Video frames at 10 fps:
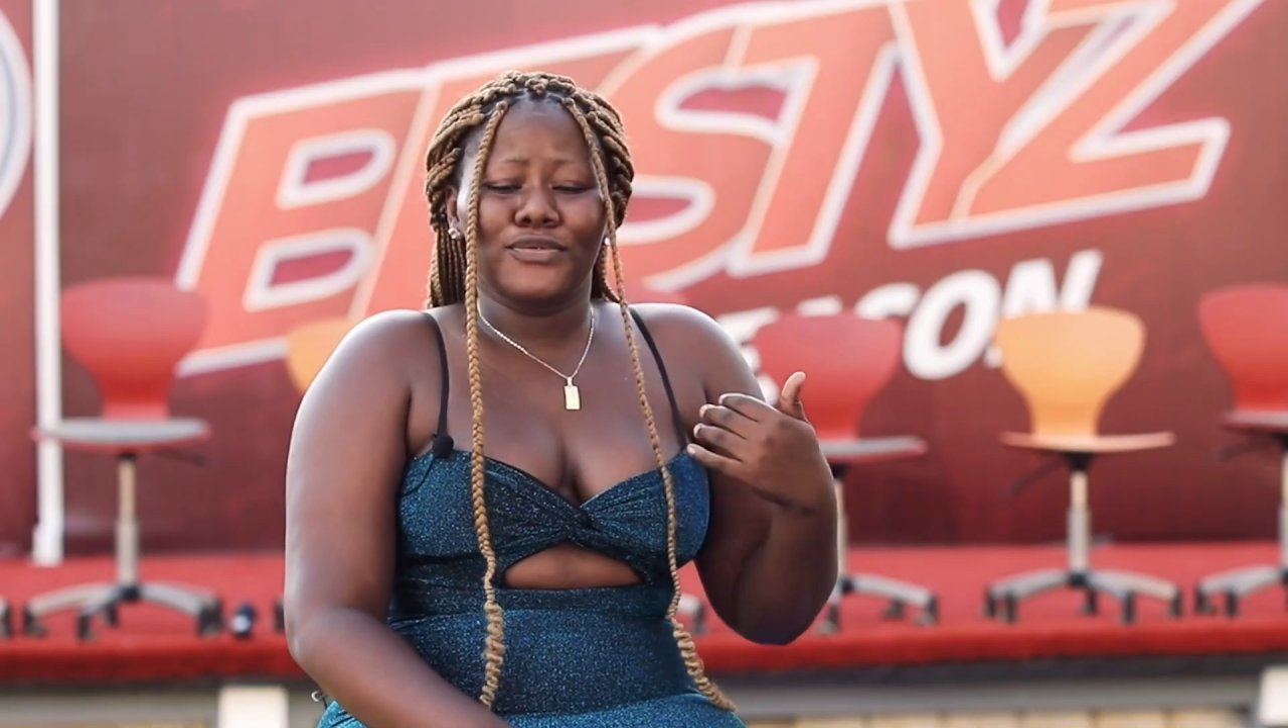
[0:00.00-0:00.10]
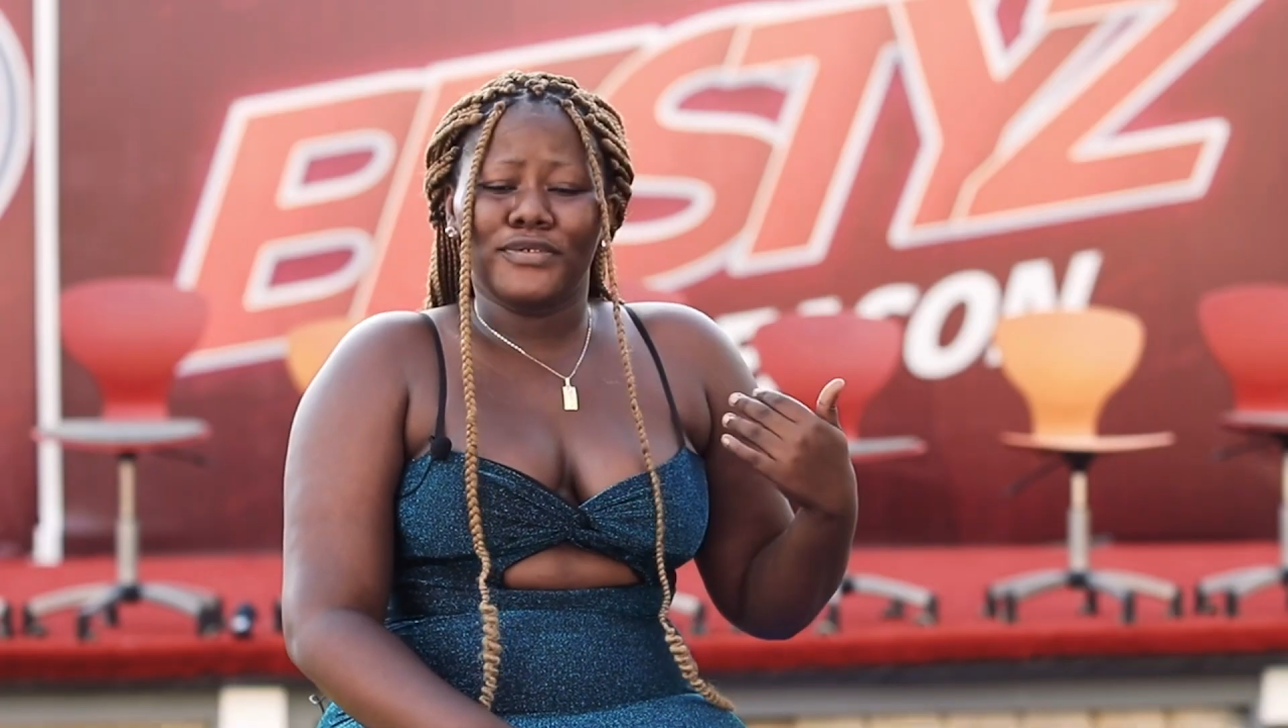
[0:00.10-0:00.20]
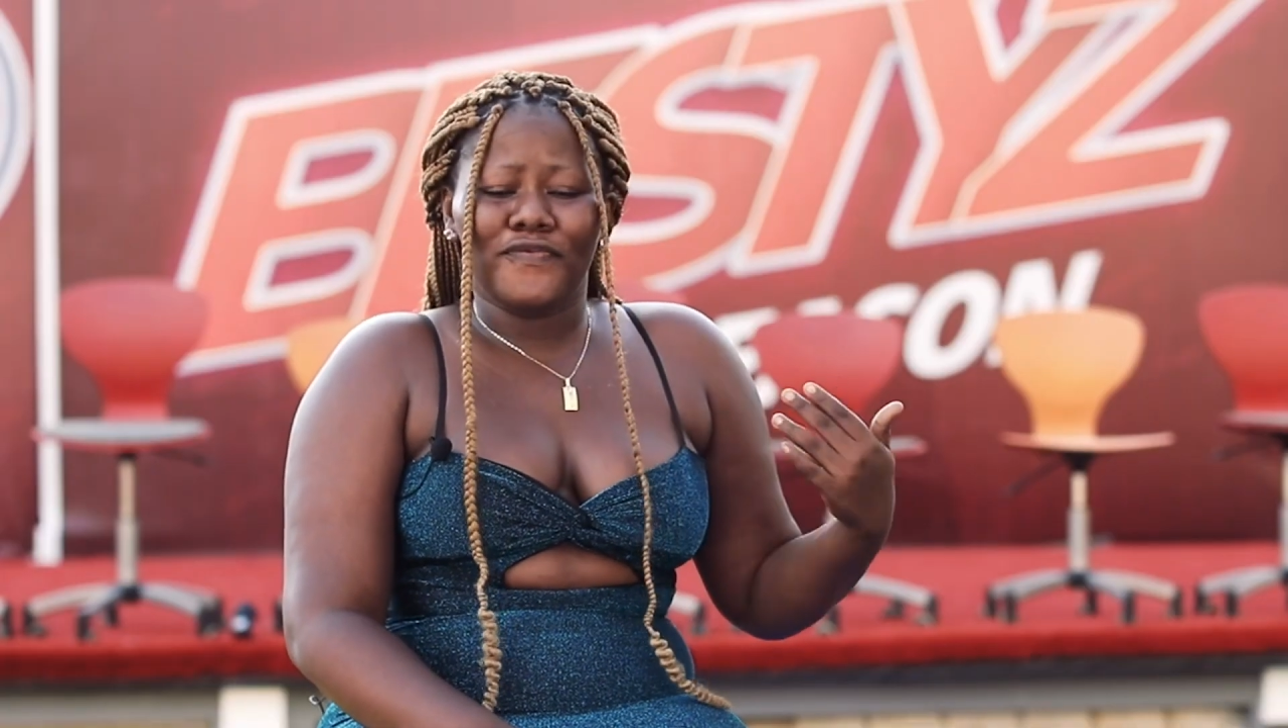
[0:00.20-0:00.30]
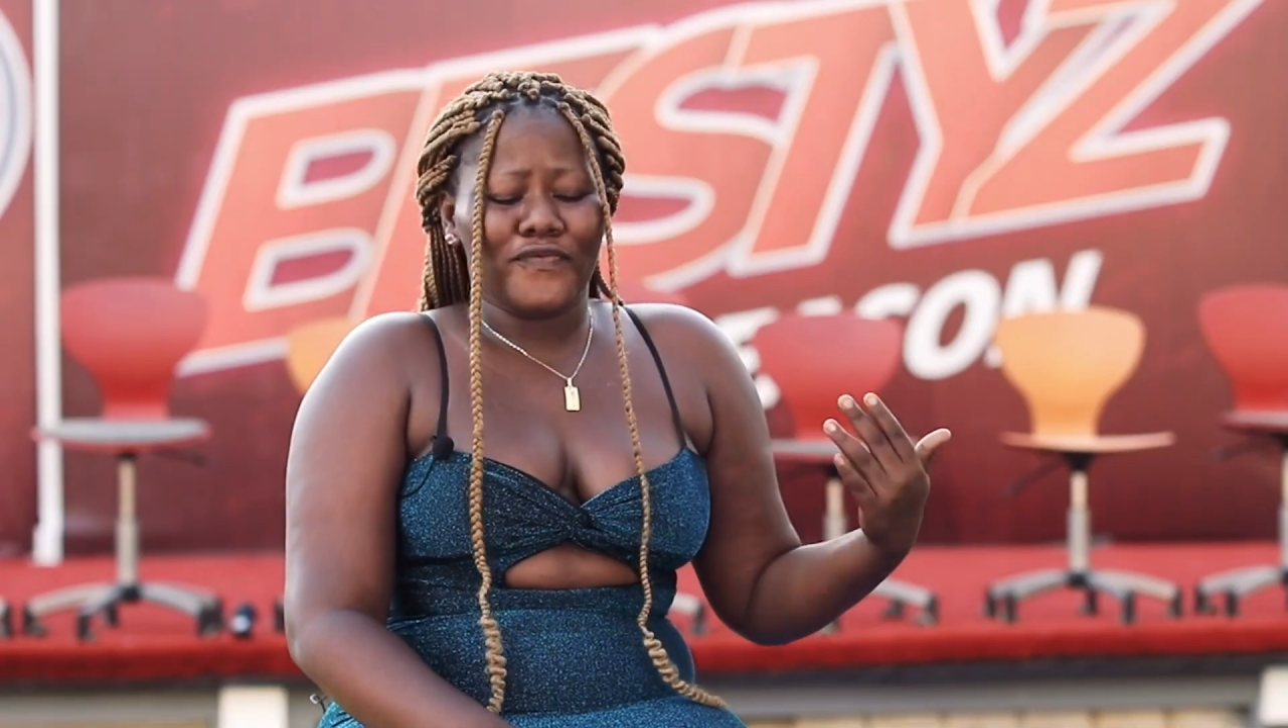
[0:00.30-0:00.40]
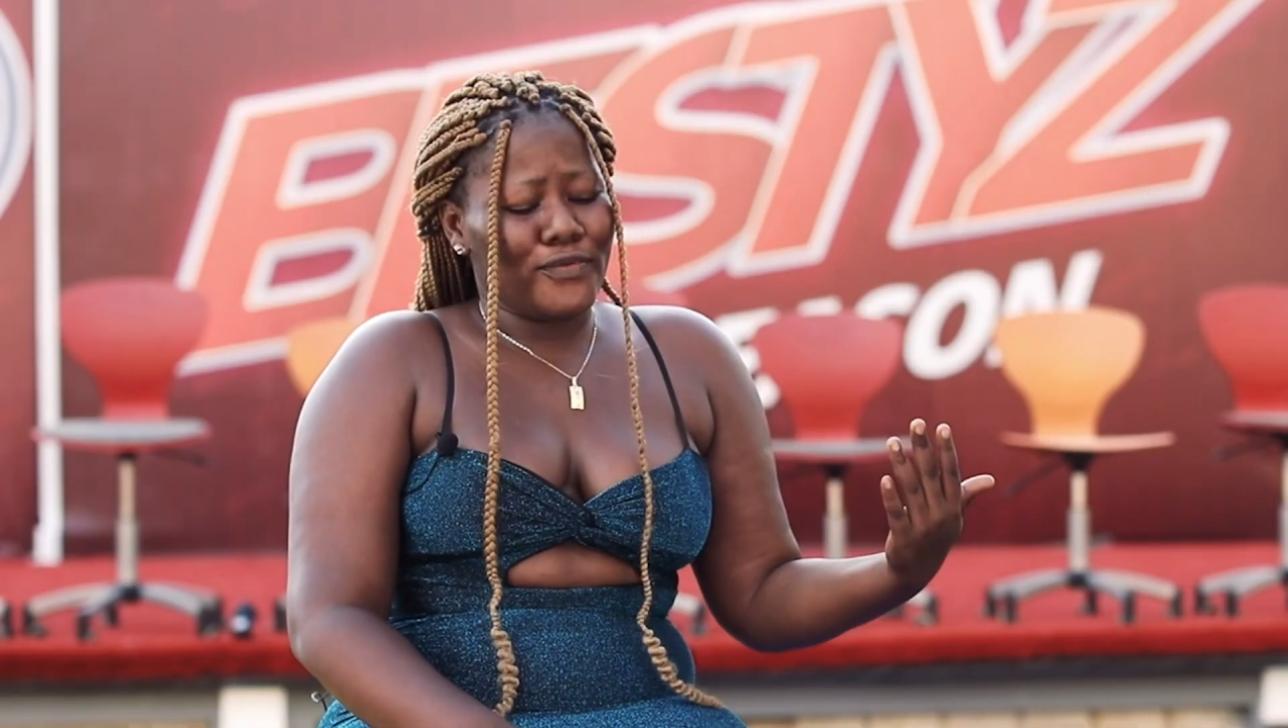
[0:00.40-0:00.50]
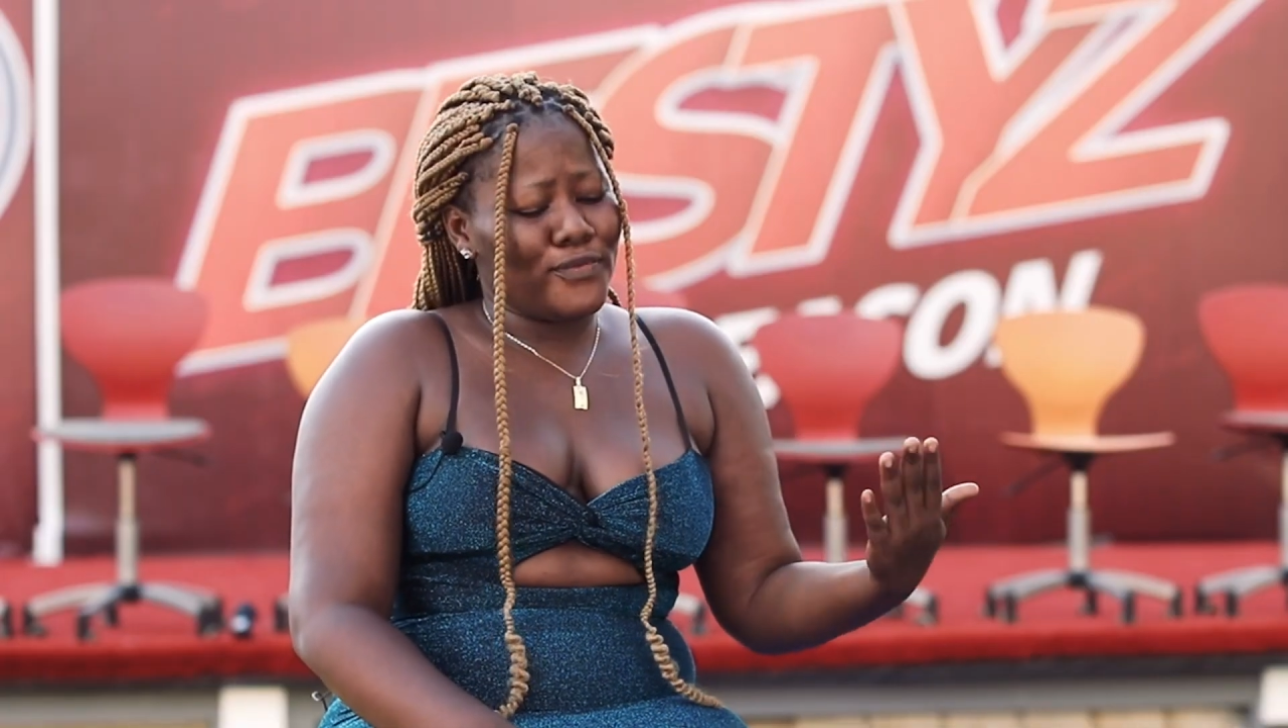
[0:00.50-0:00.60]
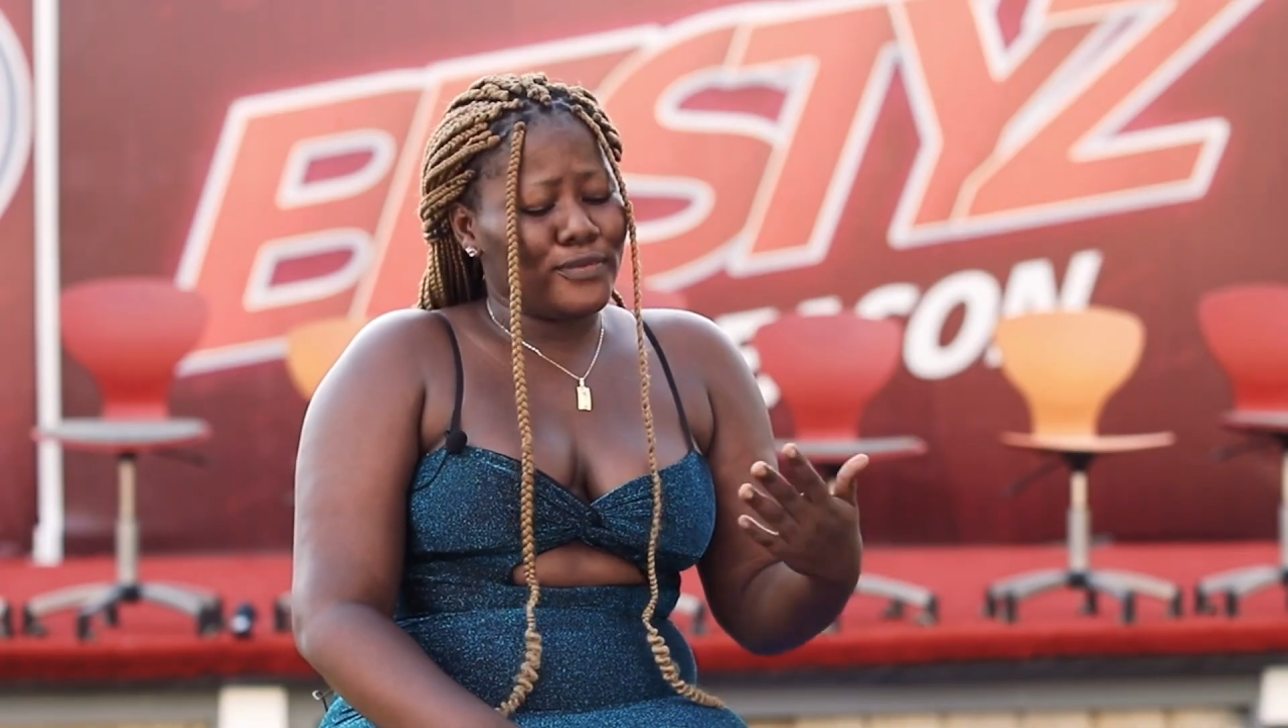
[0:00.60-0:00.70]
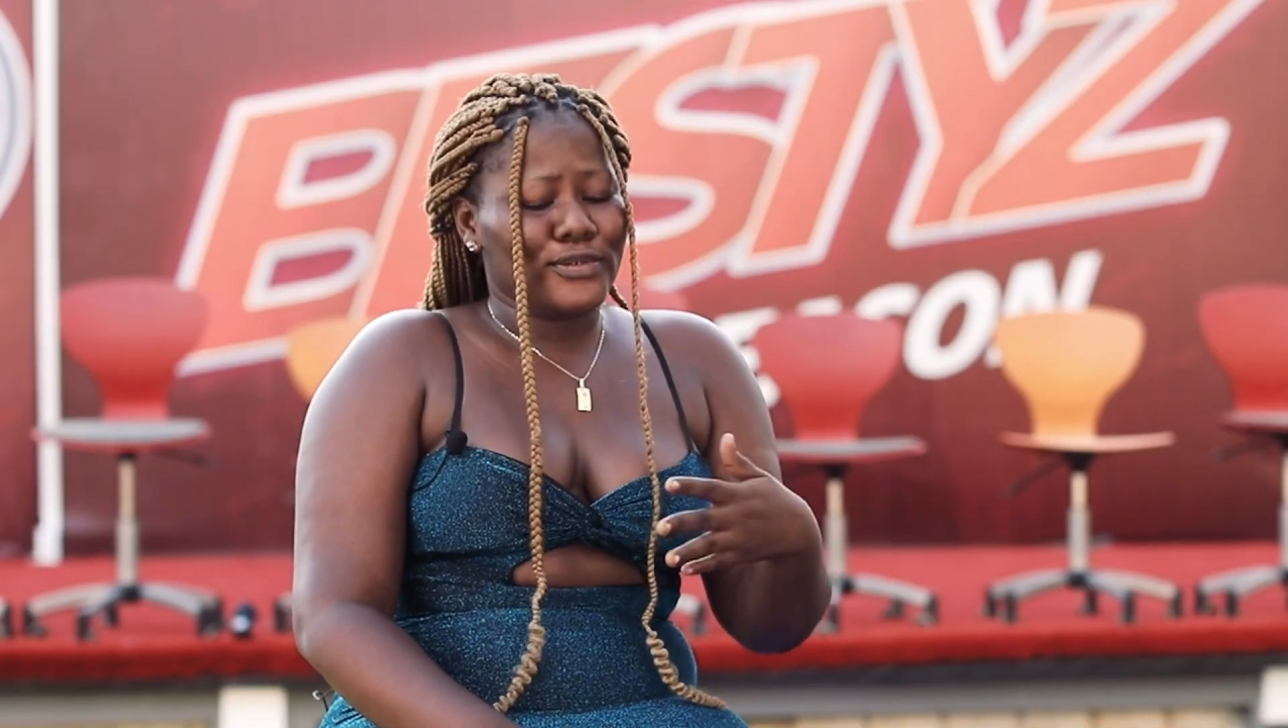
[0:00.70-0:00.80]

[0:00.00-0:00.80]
you need for no,